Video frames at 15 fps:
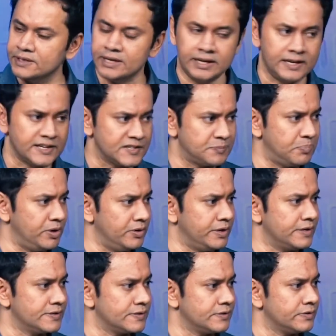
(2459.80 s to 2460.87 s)
can
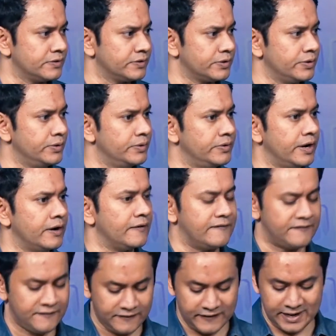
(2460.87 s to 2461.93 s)
experience through their
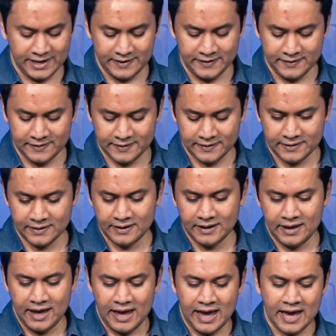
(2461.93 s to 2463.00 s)
faith
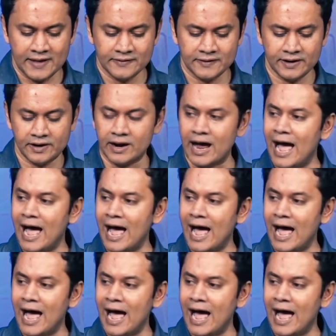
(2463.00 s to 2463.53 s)
and their